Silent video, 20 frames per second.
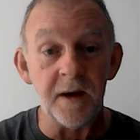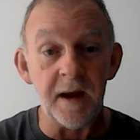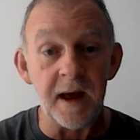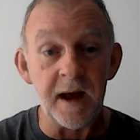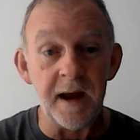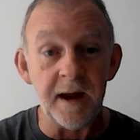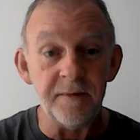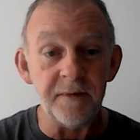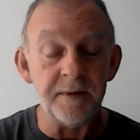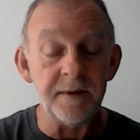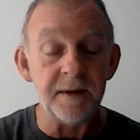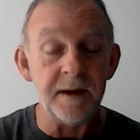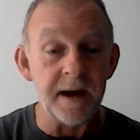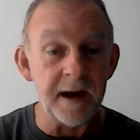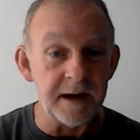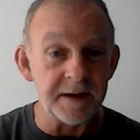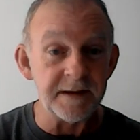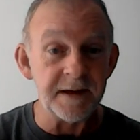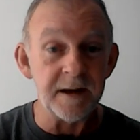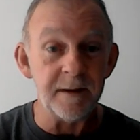life. And
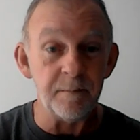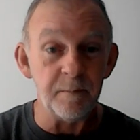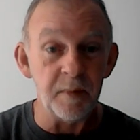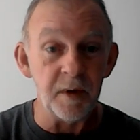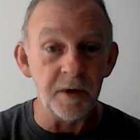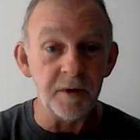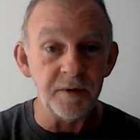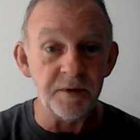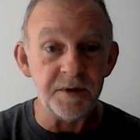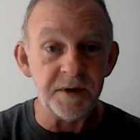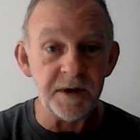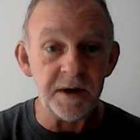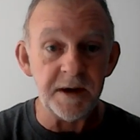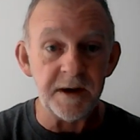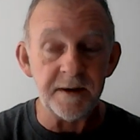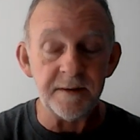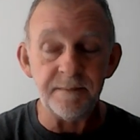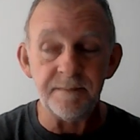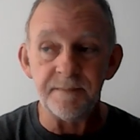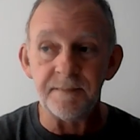yeah, I said blue shit.